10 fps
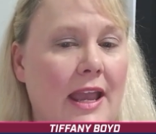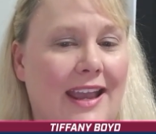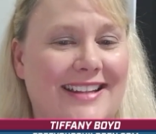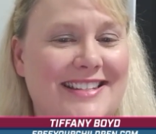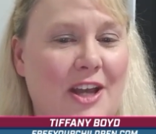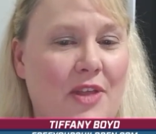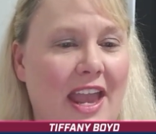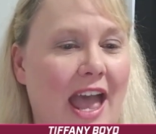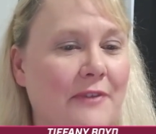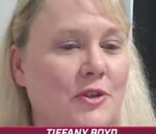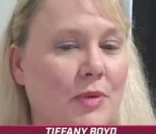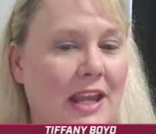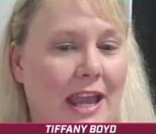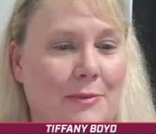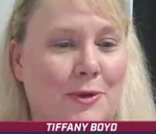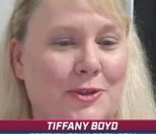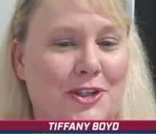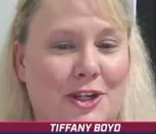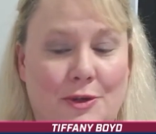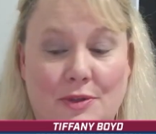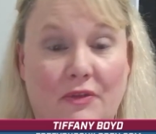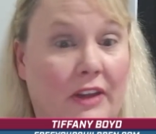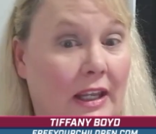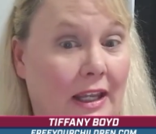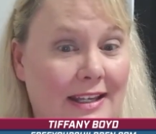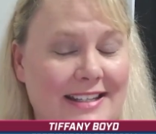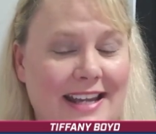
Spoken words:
And so they have to be able to defend